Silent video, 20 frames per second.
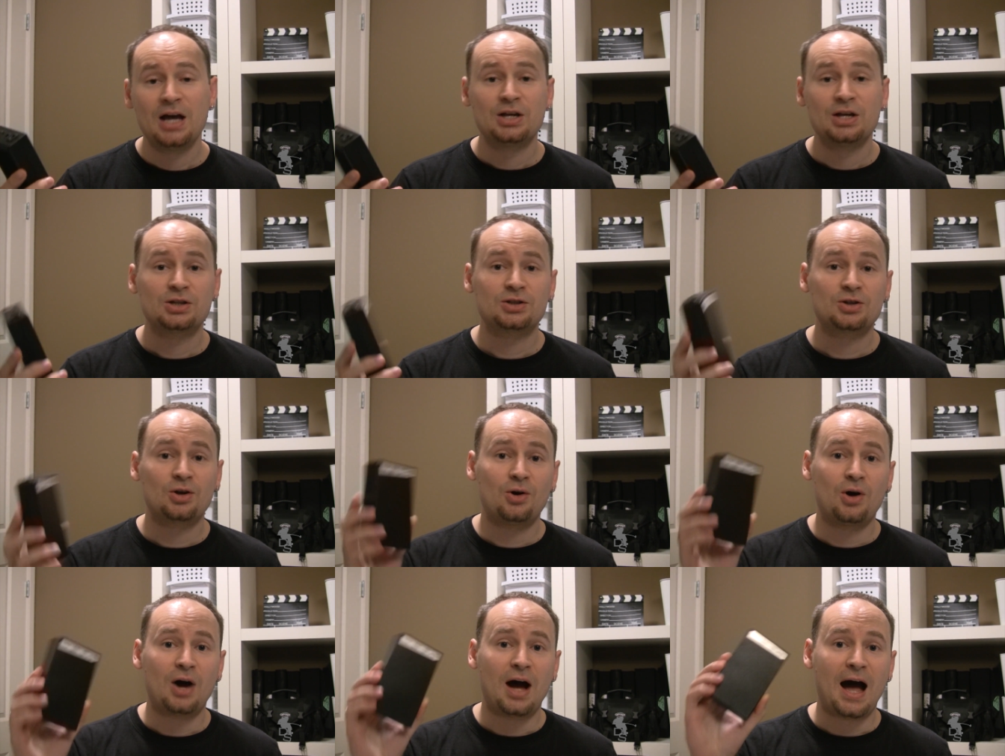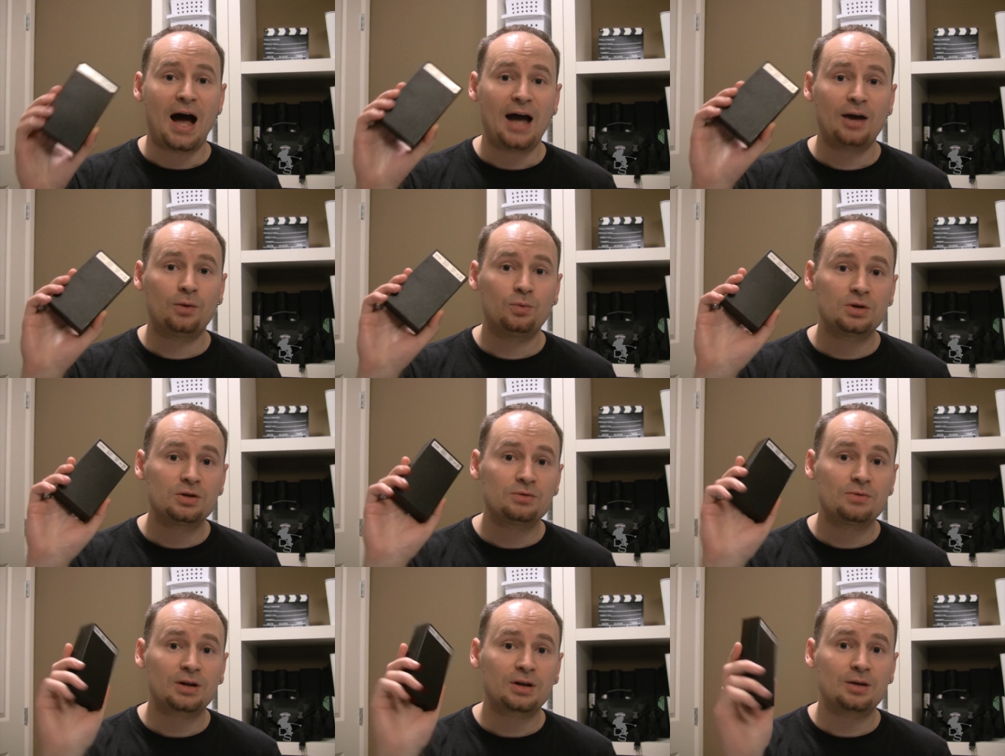So I
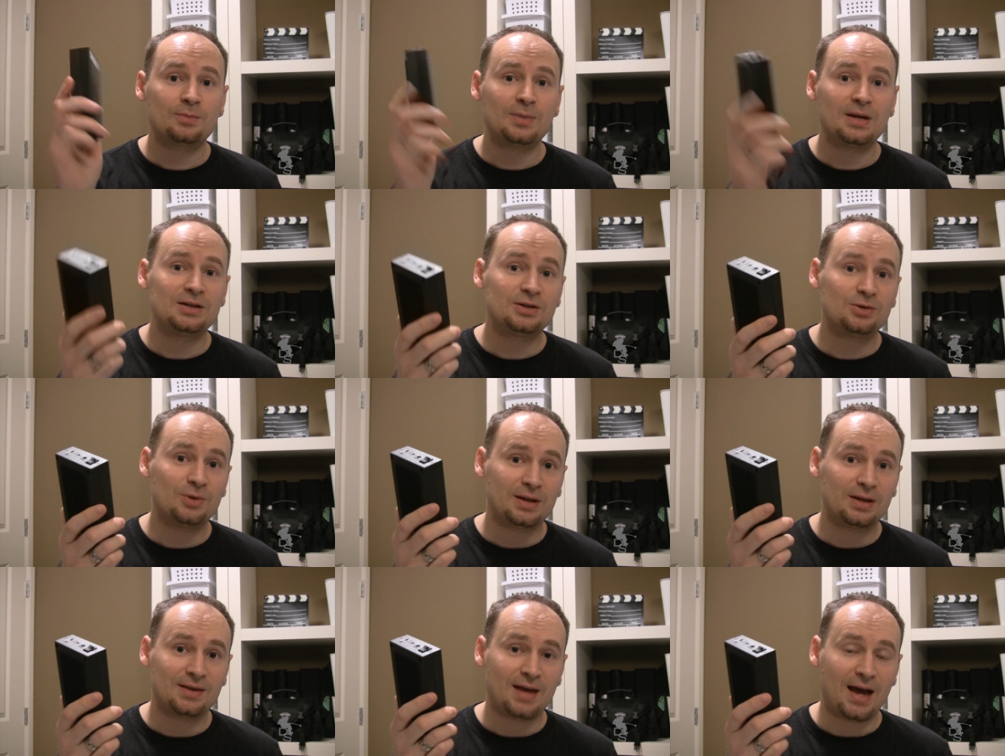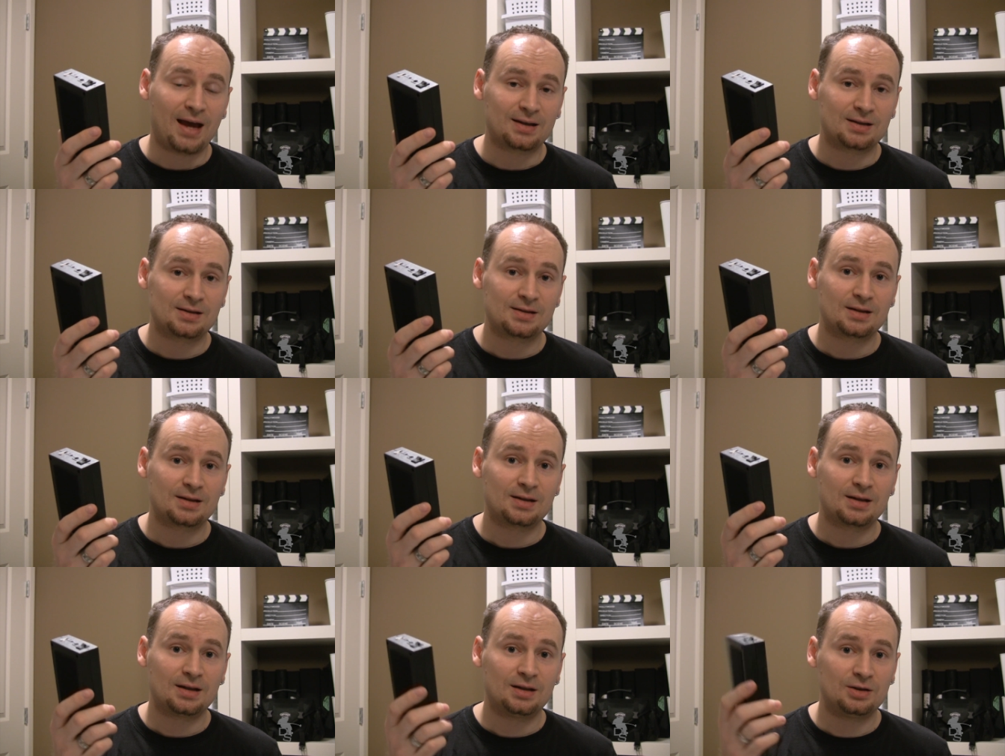wouldn't recommend doing that.
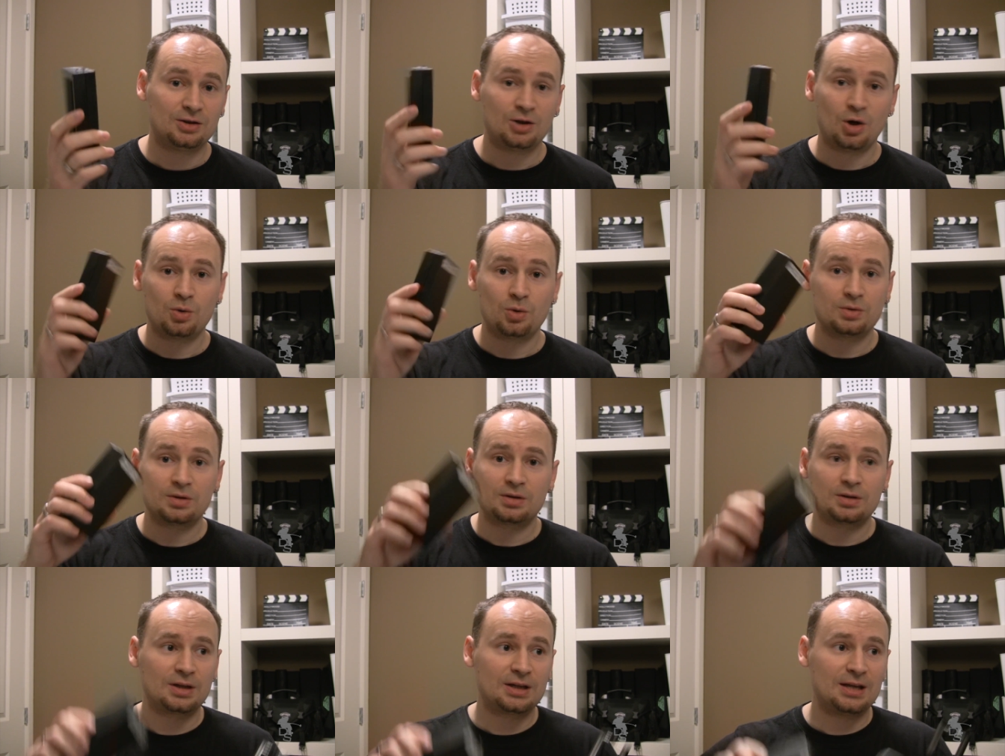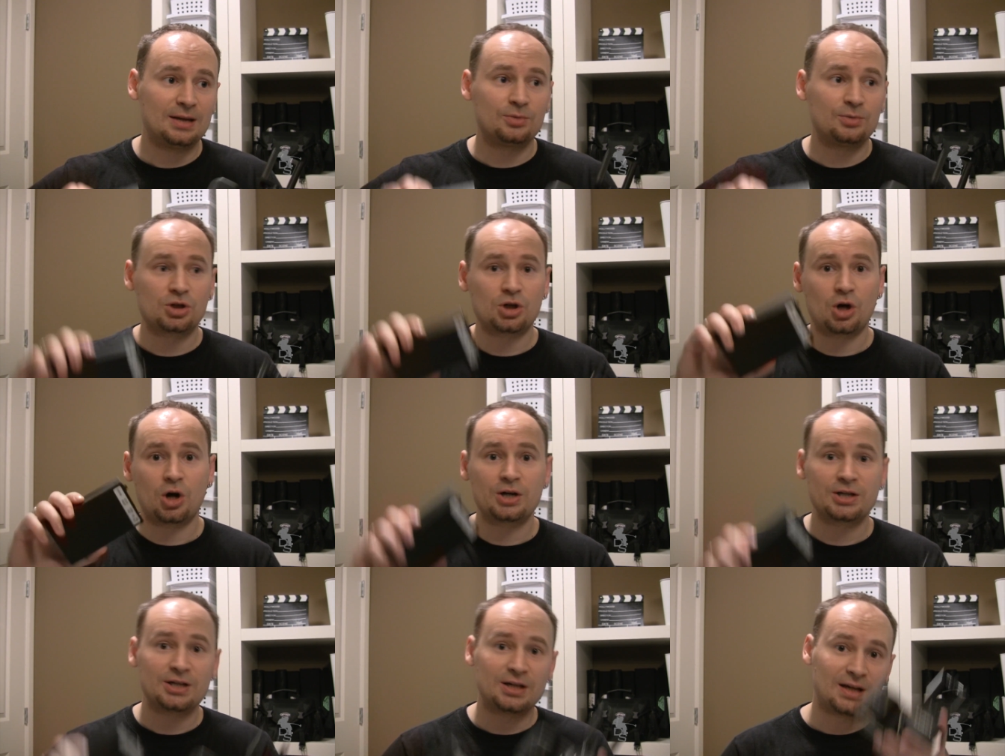Don't keep
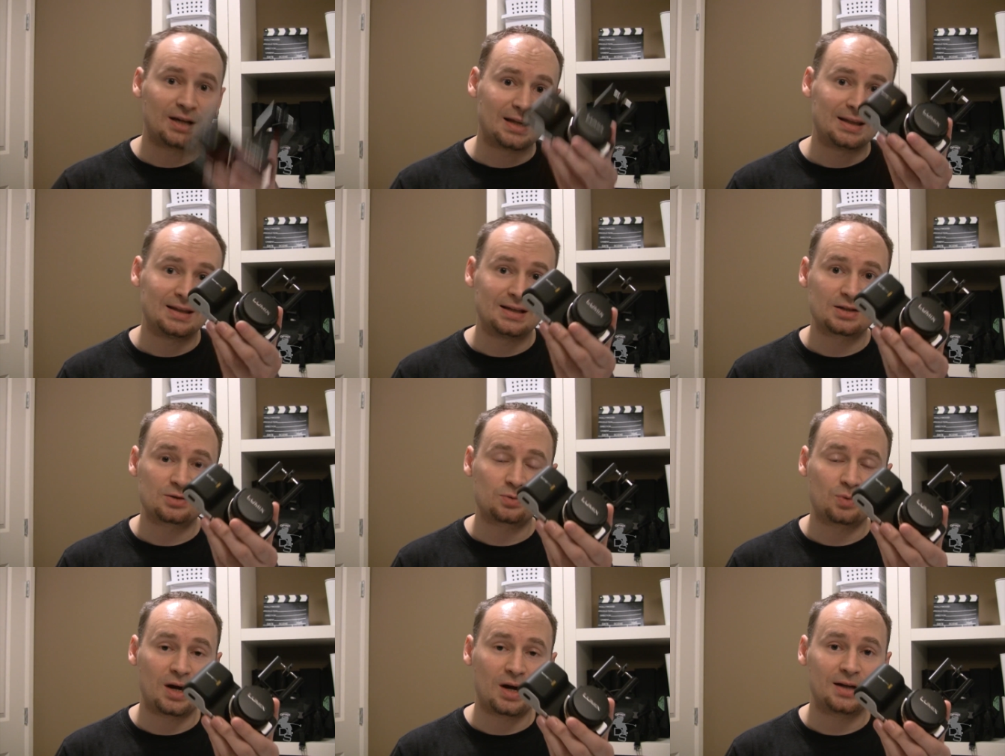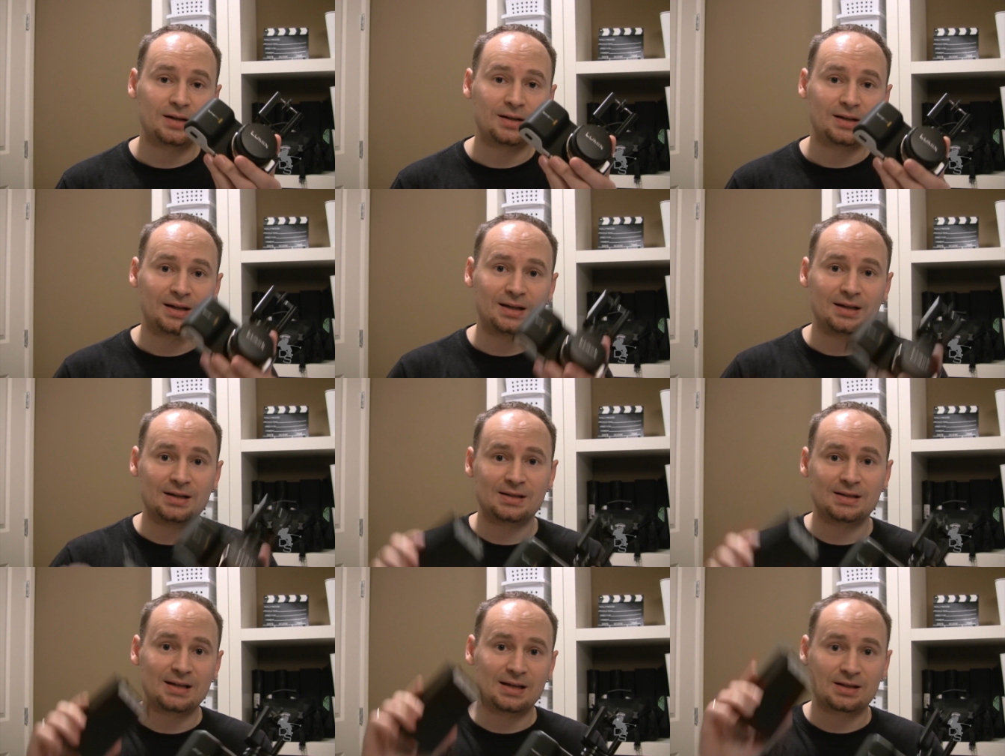charging this one
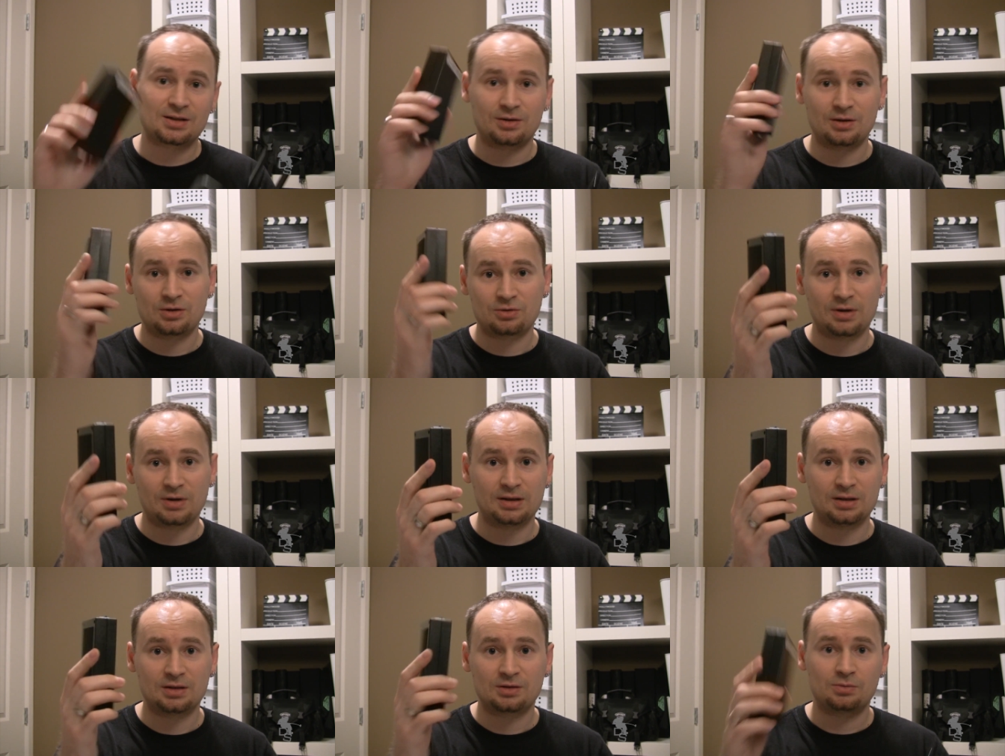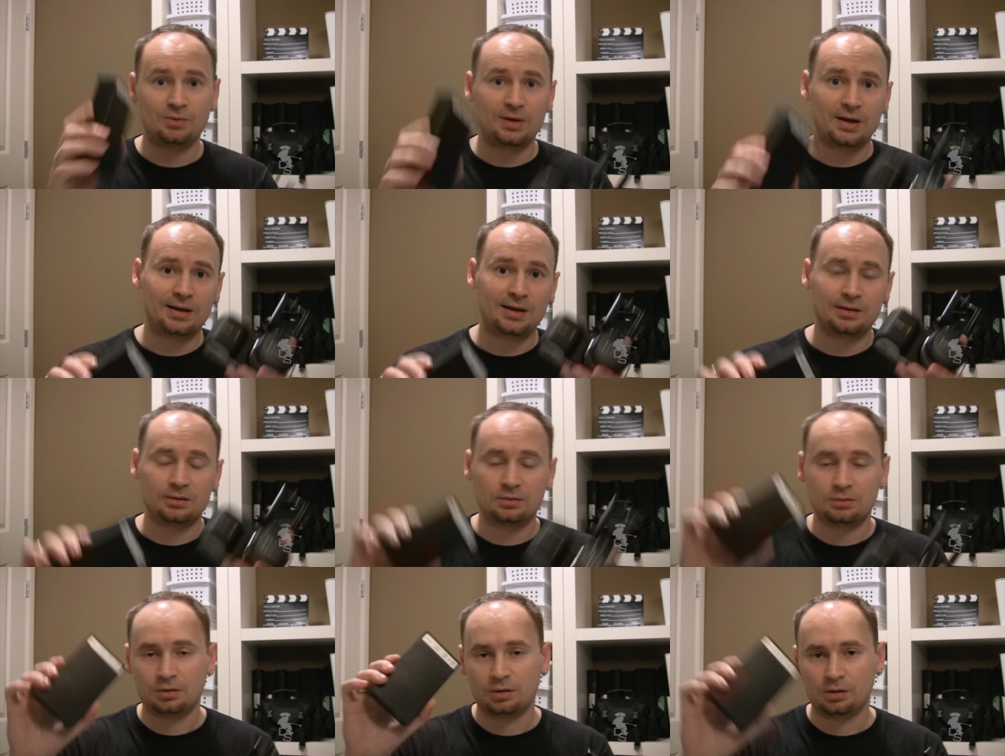because that's going to drain this one
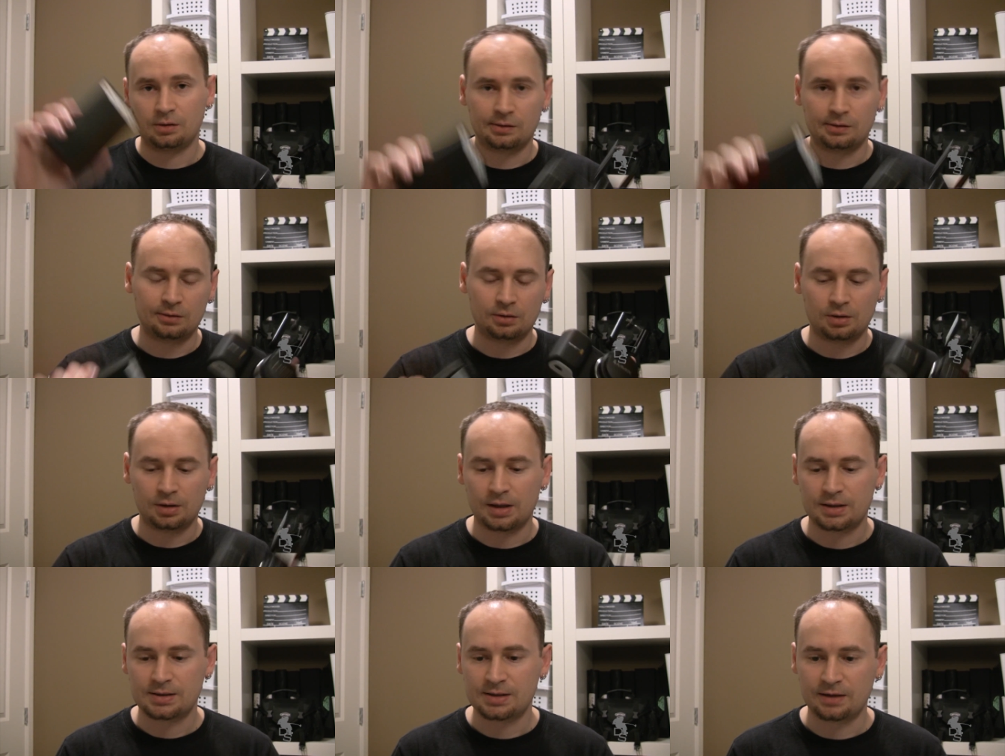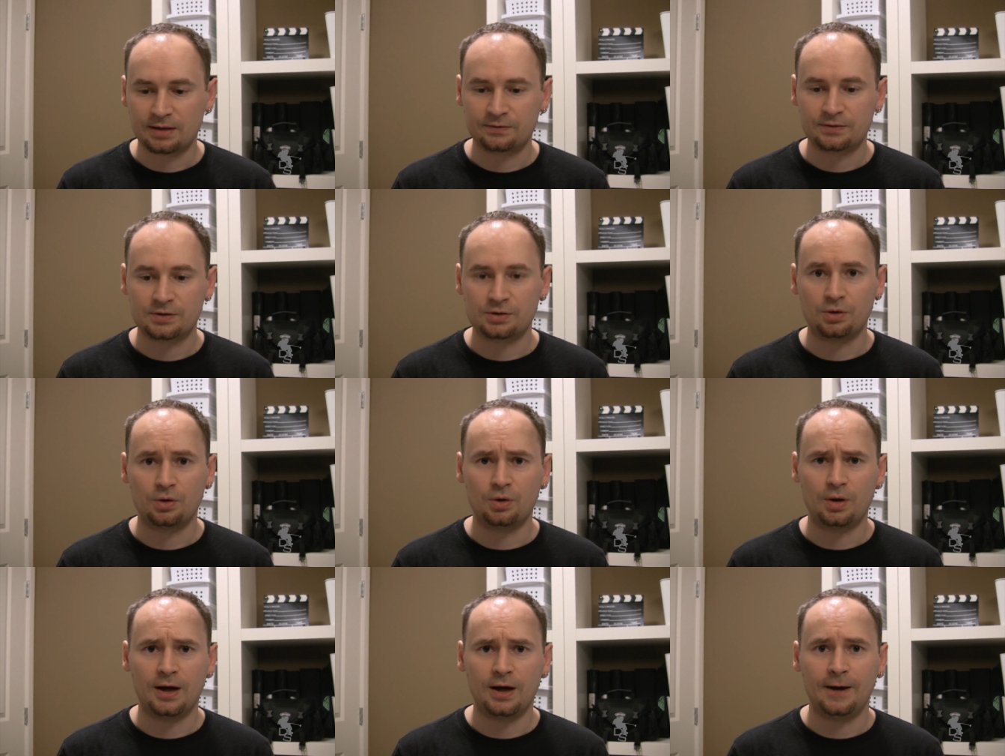and, you know, all that stuff.
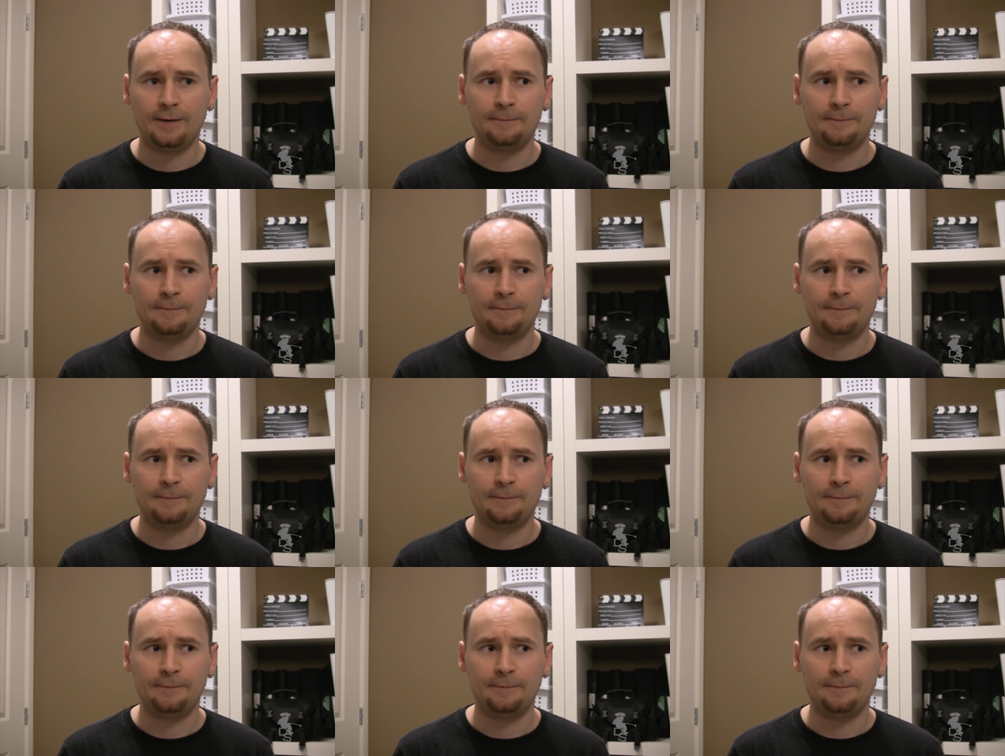So